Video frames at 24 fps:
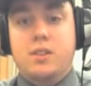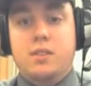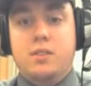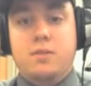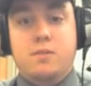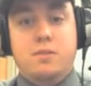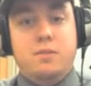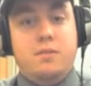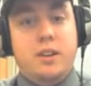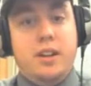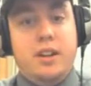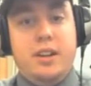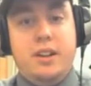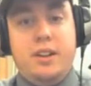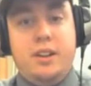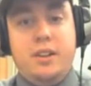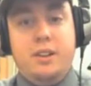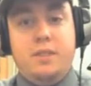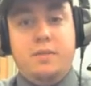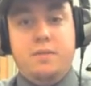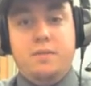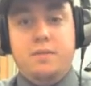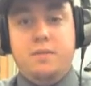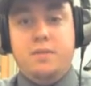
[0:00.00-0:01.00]
Right
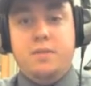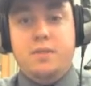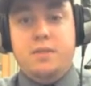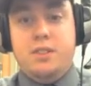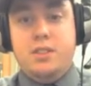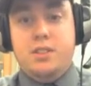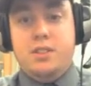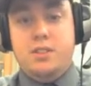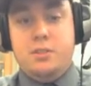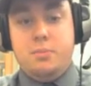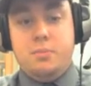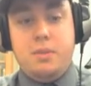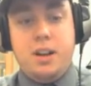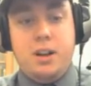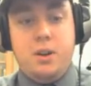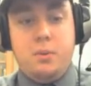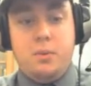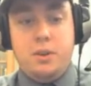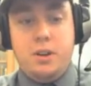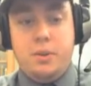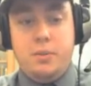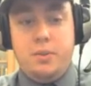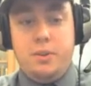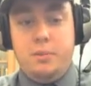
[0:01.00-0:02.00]
here. This is about
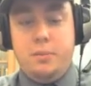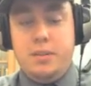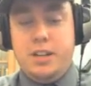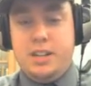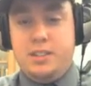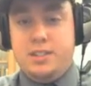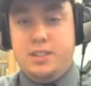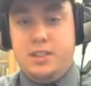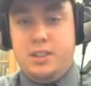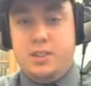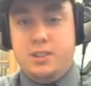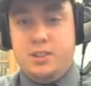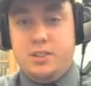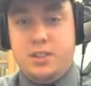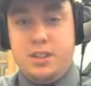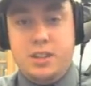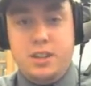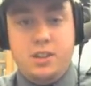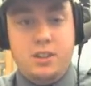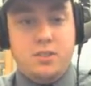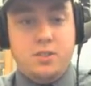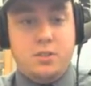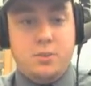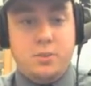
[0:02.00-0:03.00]
where we max out our
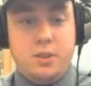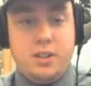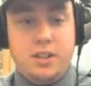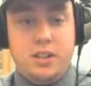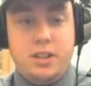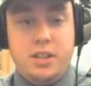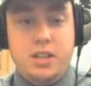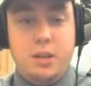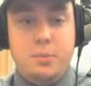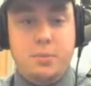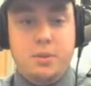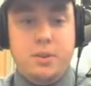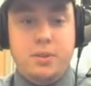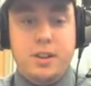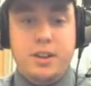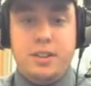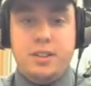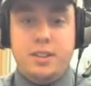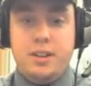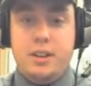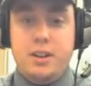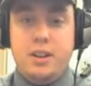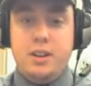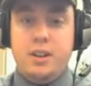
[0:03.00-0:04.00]
scale, so we're going to keep it
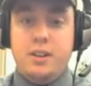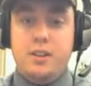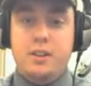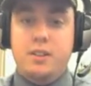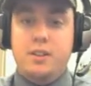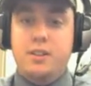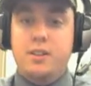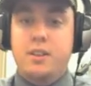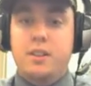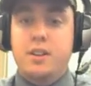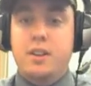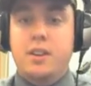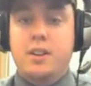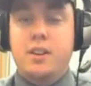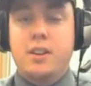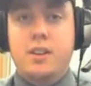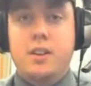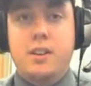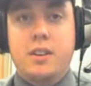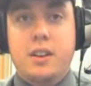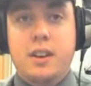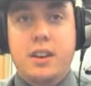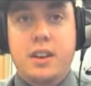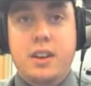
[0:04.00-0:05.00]
right there.
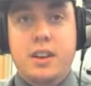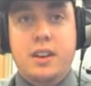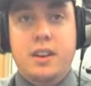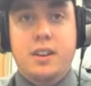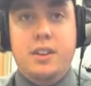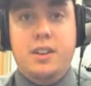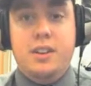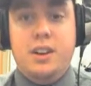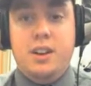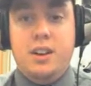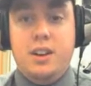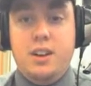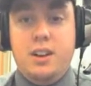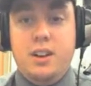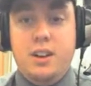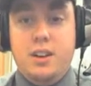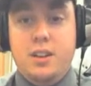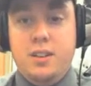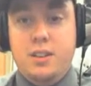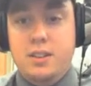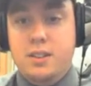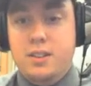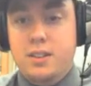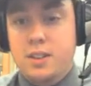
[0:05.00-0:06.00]
And
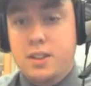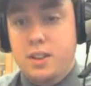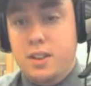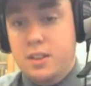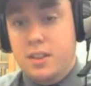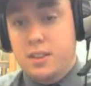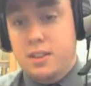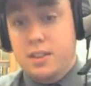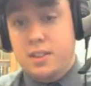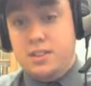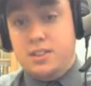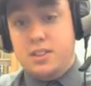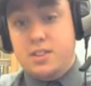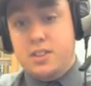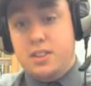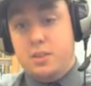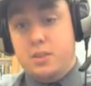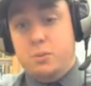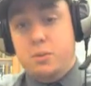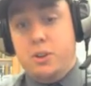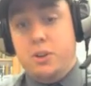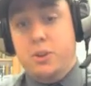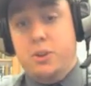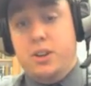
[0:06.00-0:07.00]
this is
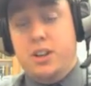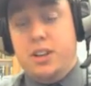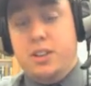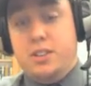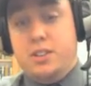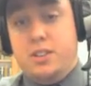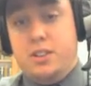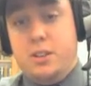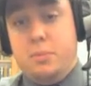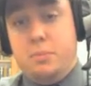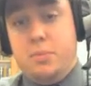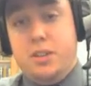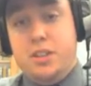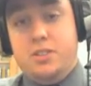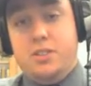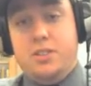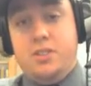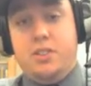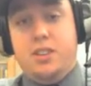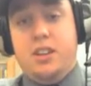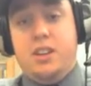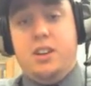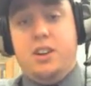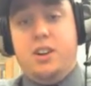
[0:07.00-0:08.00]
what you guys are going to base
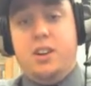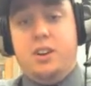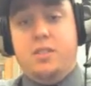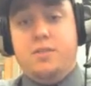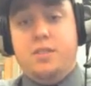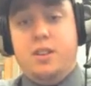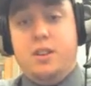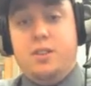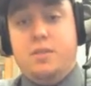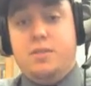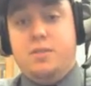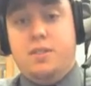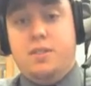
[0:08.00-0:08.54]
your data off of.